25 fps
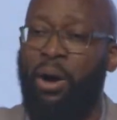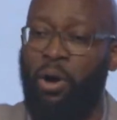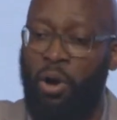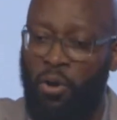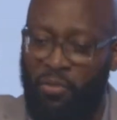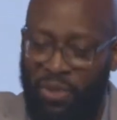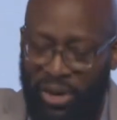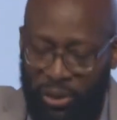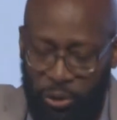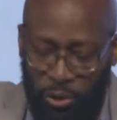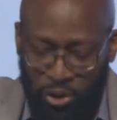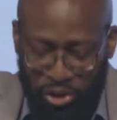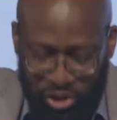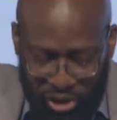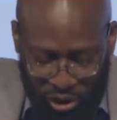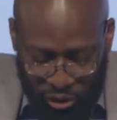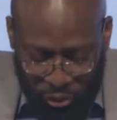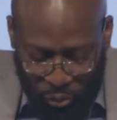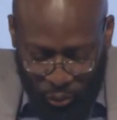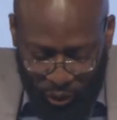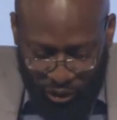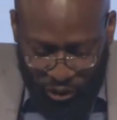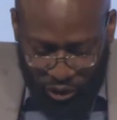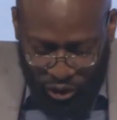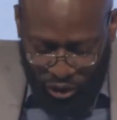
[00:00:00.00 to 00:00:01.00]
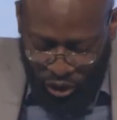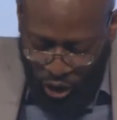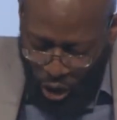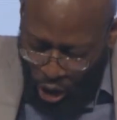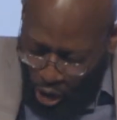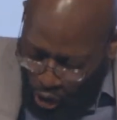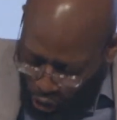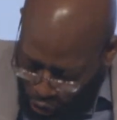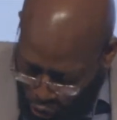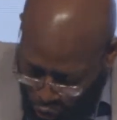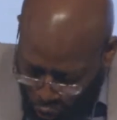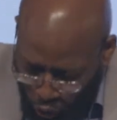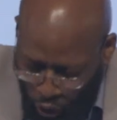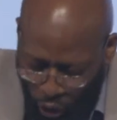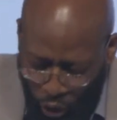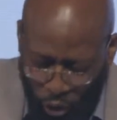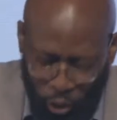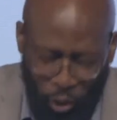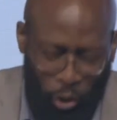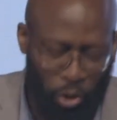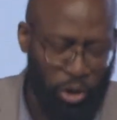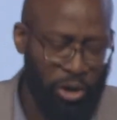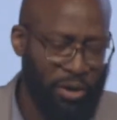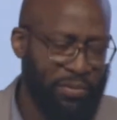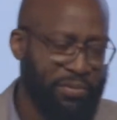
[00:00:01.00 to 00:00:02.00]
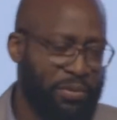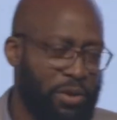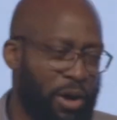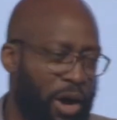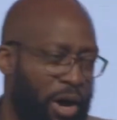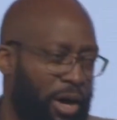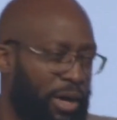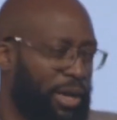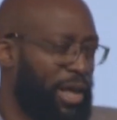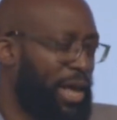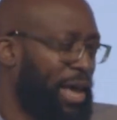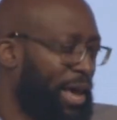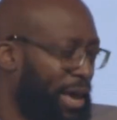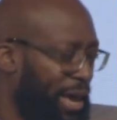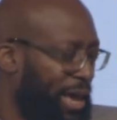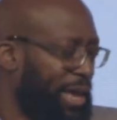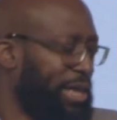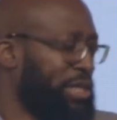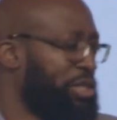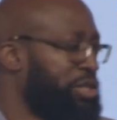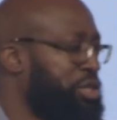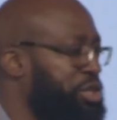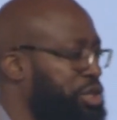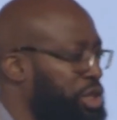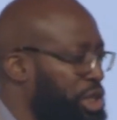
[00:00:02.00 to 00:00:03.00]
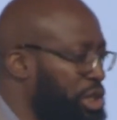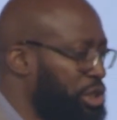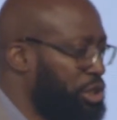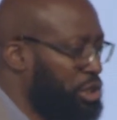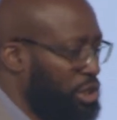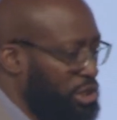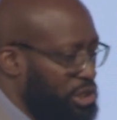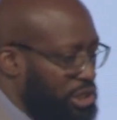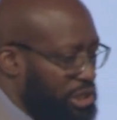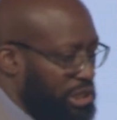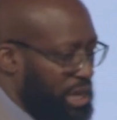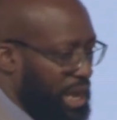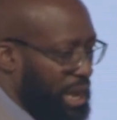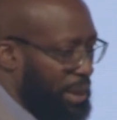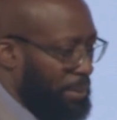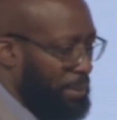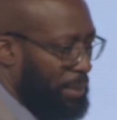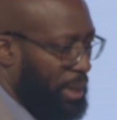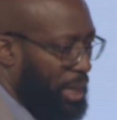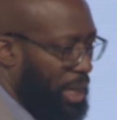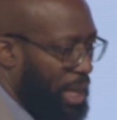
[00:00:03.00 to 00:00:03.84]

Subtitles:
over those situations to the glory of God in Jesus' name.